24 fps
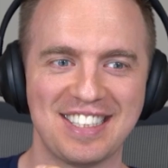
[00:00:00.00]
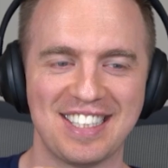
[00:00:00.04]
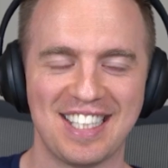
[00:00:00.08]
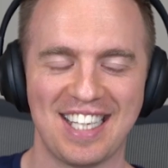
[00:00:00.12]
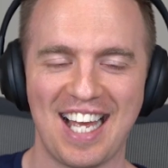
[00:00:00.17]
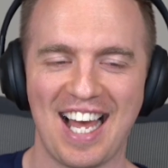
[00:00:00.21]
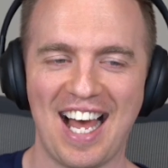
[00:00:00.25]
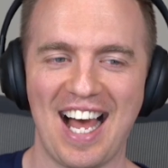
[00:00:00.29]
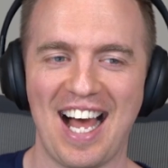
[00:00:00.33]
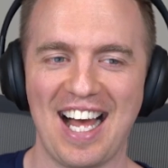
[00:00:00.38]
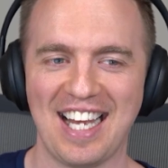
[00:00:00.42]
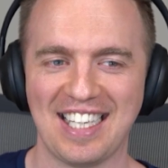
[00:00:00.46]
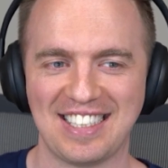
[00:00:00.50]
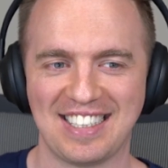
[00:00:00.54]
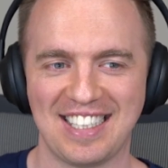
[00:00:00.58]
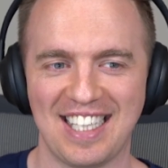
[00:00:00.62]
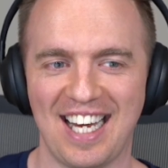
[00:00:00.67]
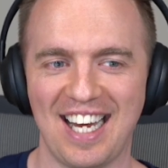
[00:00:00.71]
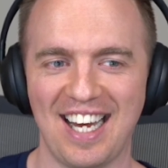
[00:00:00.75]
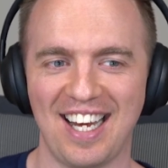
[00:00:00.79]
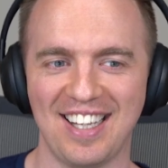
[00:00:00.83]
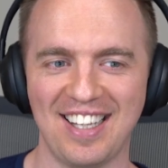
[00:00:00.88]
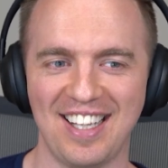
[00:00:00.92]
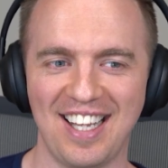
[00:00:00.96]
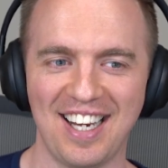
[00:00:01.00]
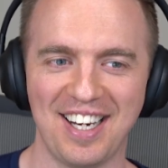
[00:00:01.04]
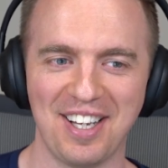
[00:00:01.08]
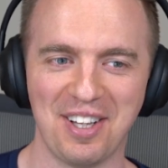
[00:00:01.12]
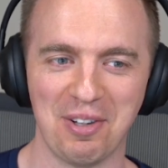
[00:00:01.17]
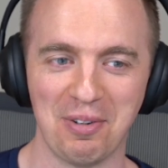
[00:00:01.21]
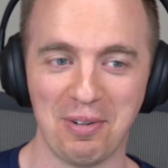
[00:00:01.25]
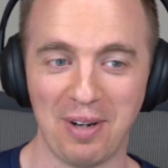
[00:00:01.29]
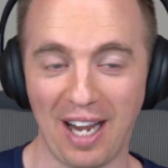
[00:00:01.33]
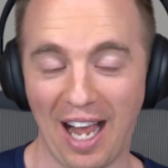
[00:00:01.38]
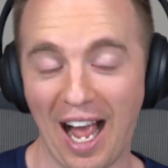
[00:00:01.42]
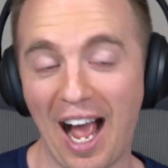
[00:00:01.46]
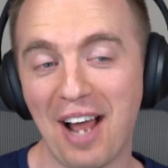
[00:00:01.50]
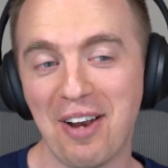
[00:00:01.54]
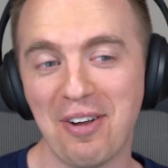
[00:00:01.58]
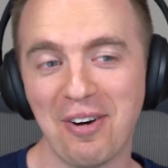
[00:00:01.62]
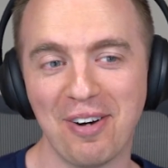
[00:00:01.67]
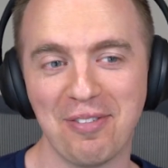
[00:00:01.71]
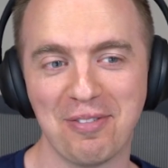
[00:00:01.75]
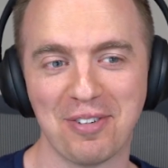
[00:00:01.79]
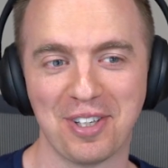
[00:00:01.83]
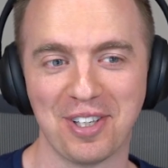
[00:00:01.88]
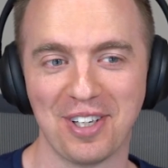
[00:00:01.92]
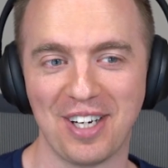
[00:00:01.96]
to get asked that at the end of the week. I don't
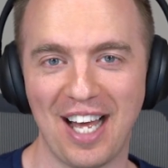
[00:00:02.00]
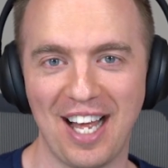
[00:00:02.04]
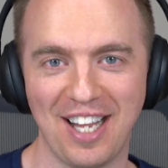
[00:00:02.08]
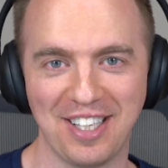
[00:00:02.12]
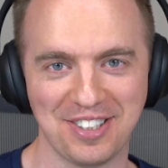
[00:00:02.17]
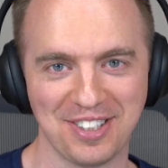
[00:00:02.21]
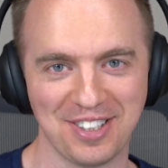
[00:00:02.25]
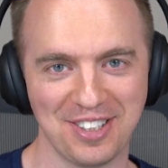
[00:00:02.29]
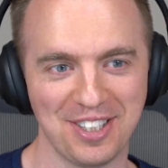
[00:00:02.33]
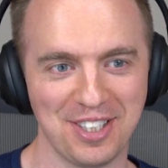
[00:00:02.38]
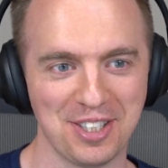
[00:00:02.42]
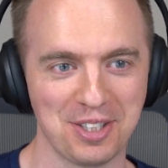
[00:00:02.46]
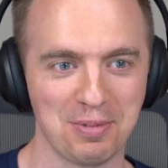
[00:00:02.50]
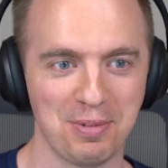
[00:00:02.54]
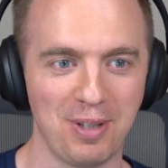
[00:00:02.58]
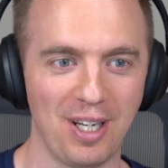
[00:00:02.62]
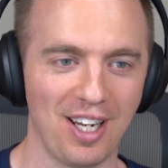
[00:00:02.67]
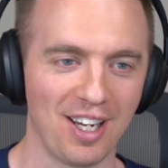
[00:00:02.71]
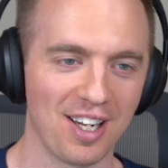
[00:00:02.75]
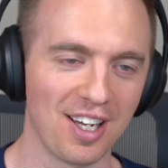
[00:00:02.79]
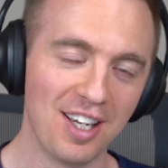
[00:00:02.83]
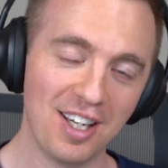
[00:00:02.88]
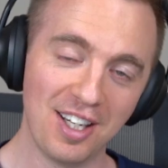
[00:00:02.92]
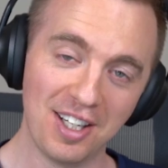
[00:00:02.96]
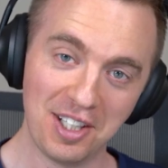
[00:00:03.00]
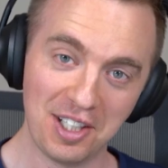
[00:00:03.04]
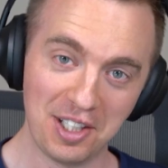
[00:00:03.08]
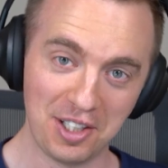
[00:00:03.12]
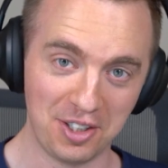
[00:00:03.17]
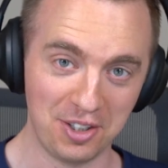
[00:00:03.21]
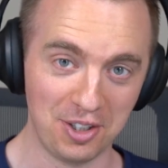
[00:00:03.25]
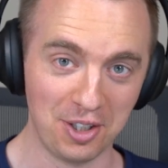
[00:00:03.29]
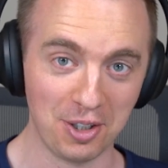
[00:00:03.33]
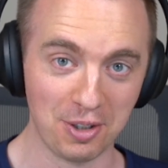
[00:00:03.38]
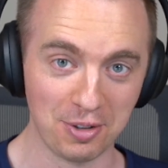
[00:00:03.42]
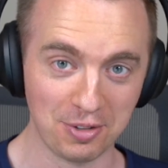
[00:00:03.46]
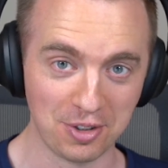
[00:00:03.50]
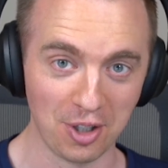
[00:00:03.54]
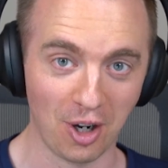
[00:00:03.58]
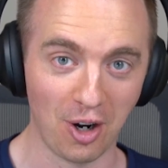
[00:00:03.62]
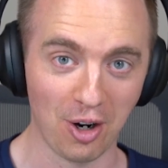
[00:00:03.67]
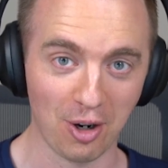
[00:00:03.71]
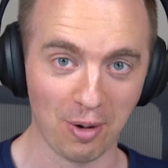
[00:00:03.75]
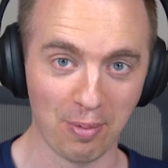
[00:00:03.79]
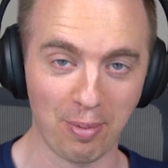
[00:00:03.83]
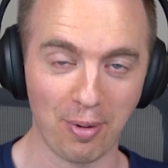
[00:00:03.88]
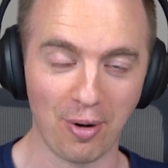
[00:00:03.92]
have a good answer this week. No dog